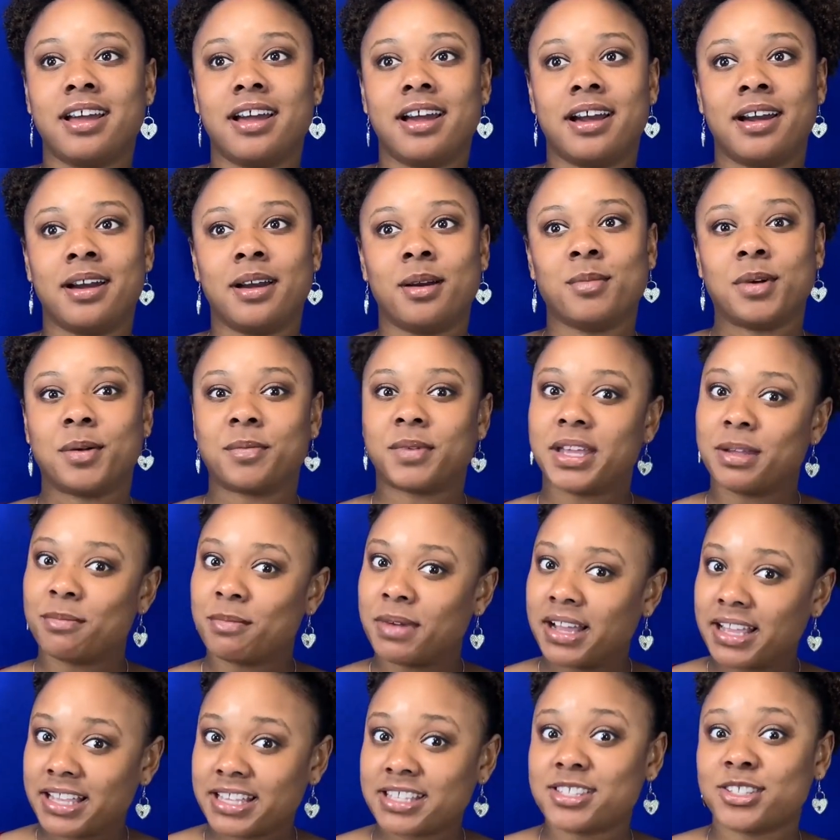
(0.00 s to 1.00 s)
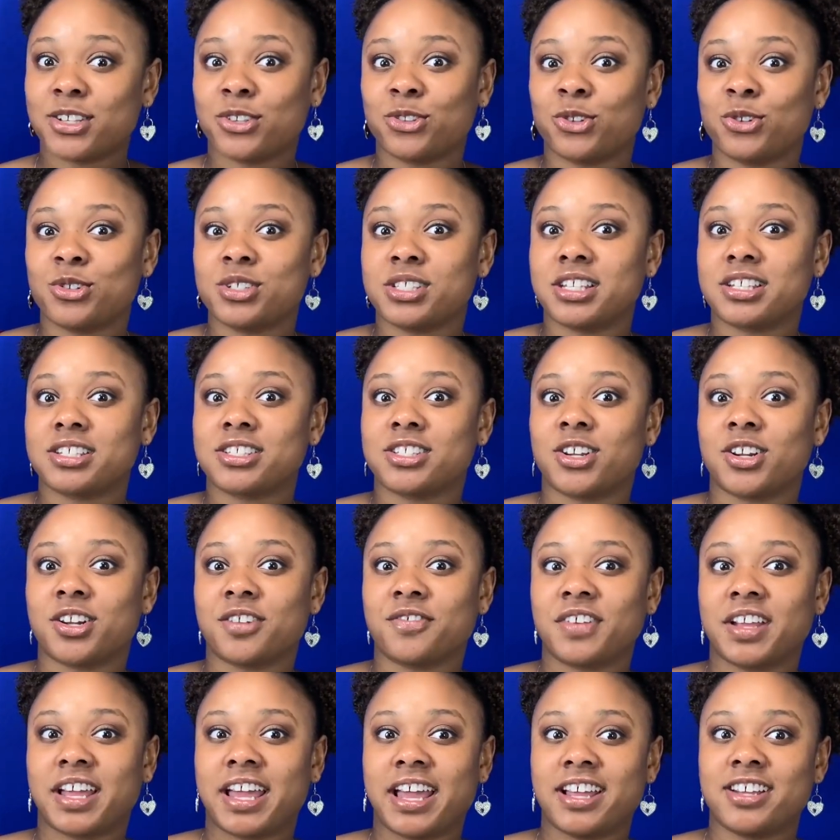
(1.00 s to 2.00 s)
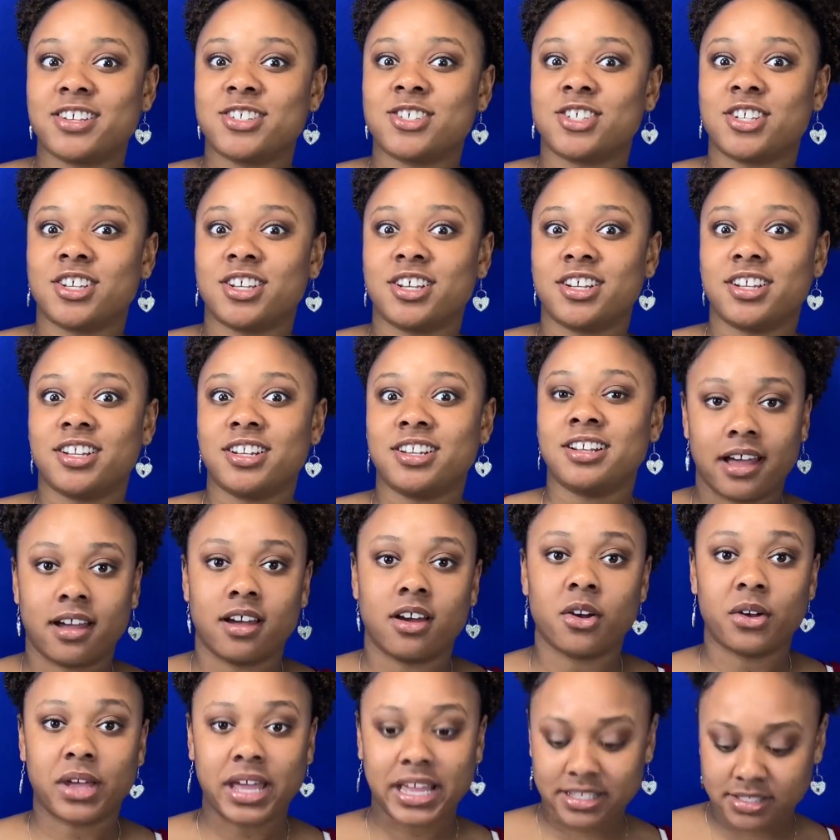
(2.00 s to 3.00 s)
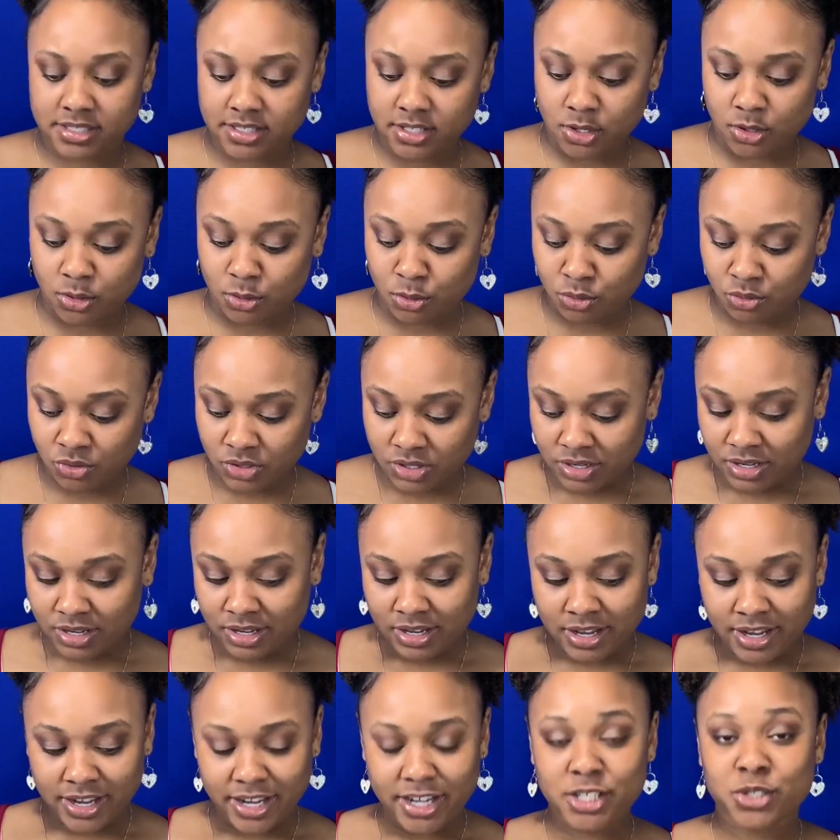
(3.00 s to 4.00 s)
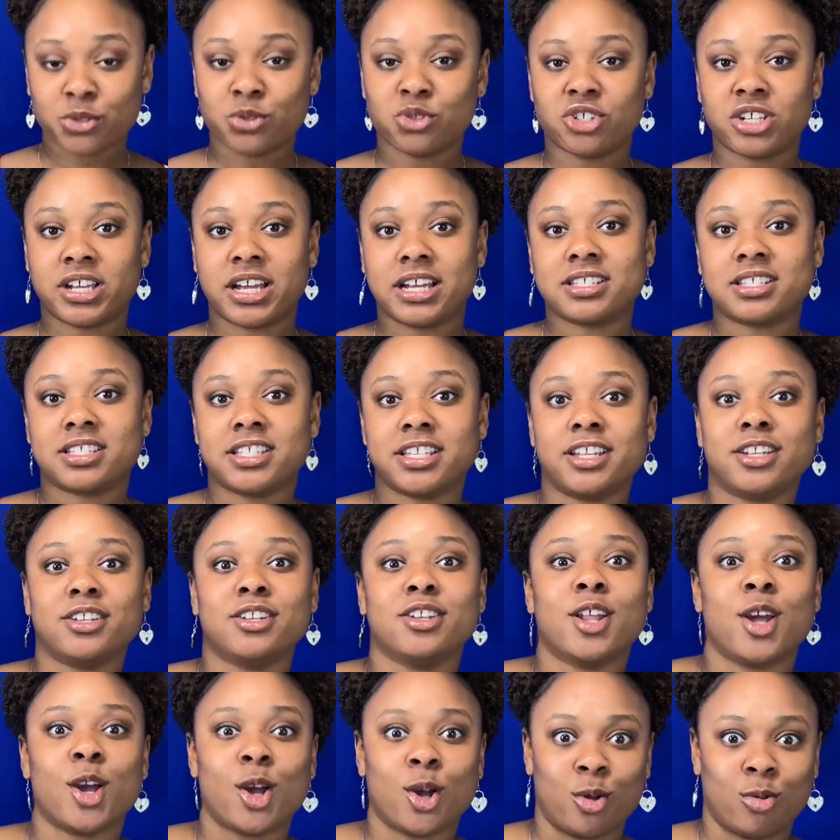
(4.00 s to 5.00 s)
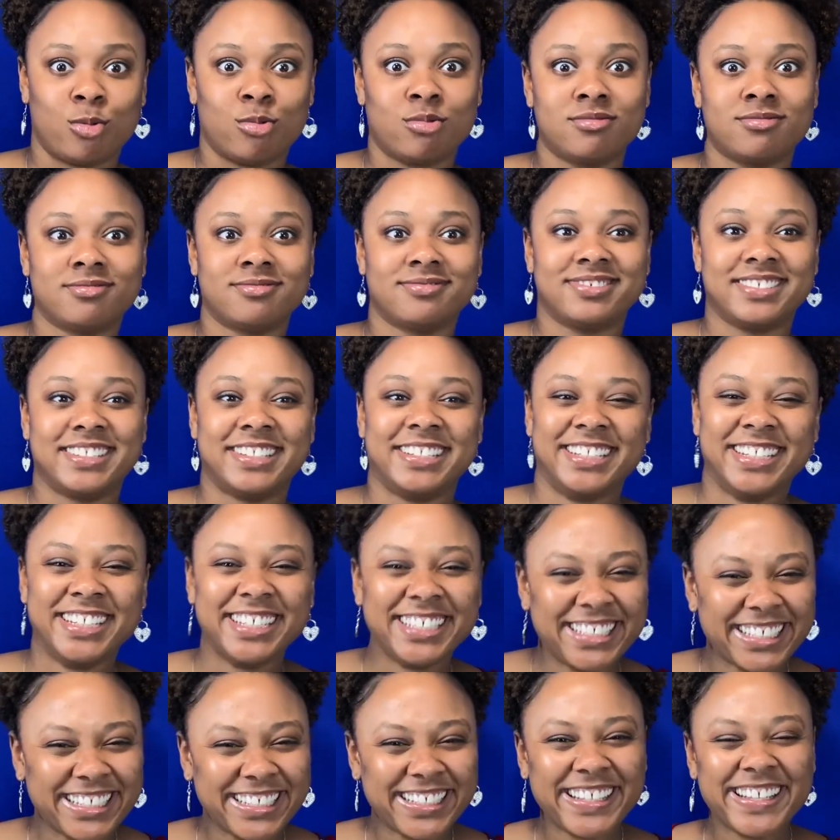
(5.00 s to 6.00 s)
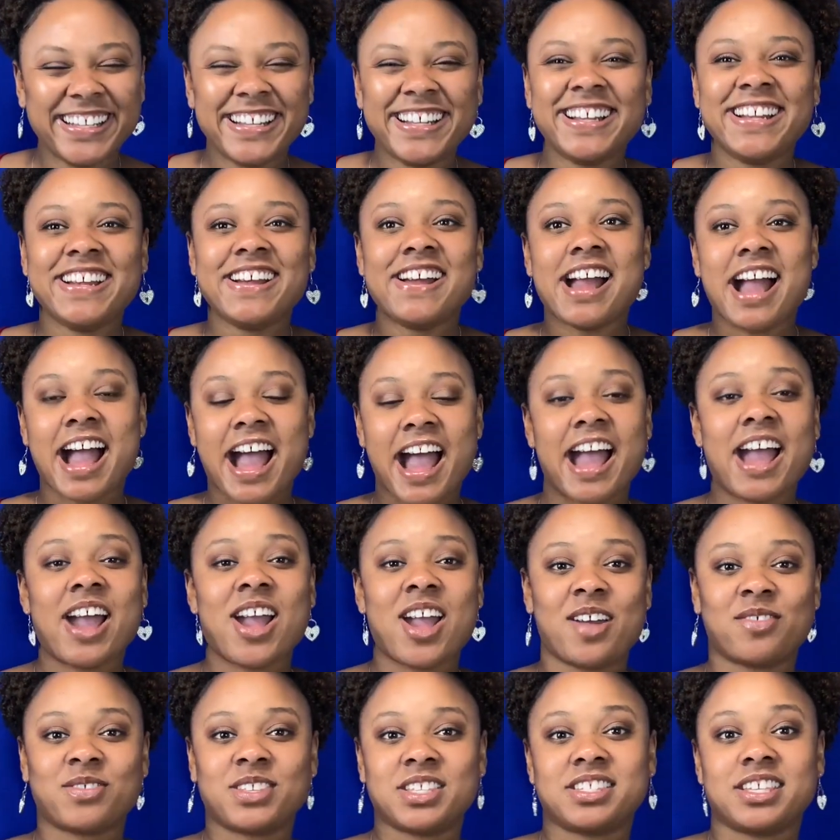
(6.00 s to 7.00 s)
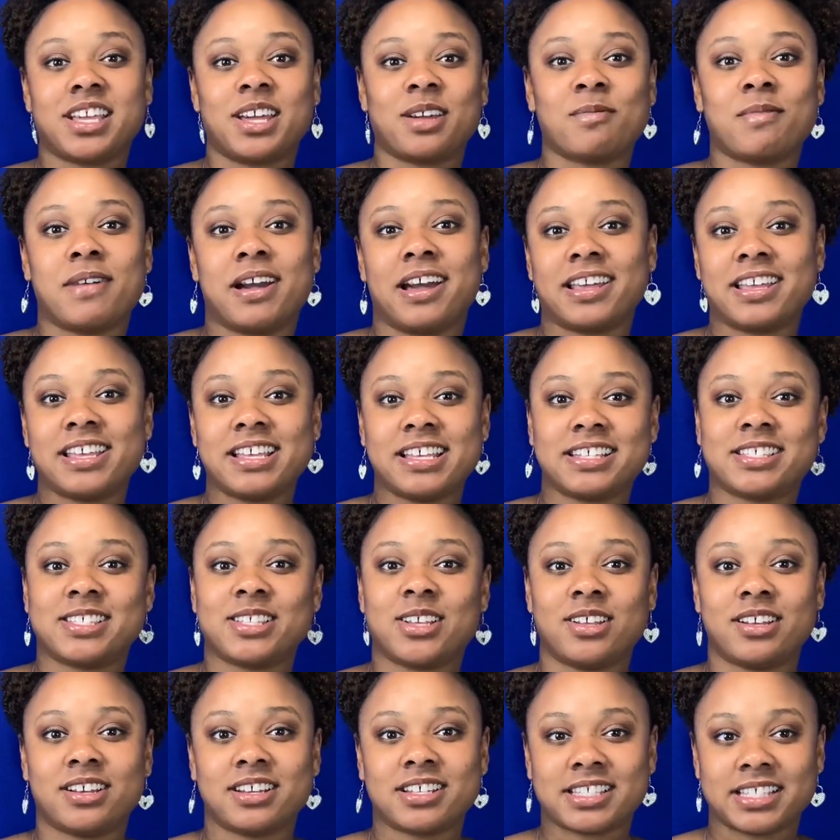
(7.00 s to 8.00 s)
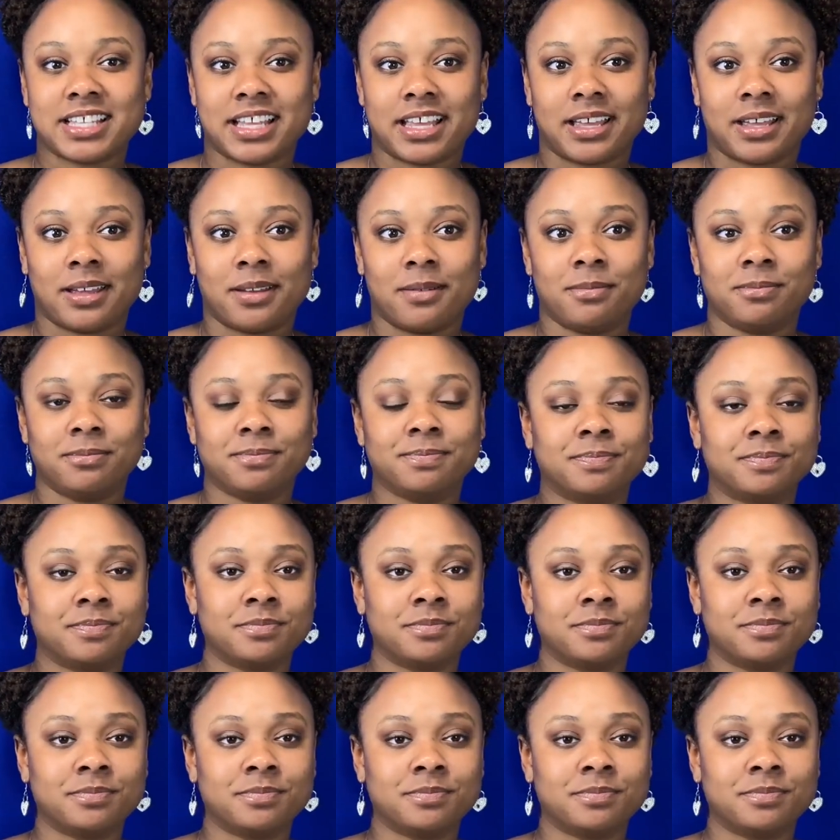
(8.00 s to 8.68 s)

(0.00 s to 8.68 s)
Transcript: I'm getting my EC36 certification. Okay, so here's what you guys didn't know. I have to take my ESL exam.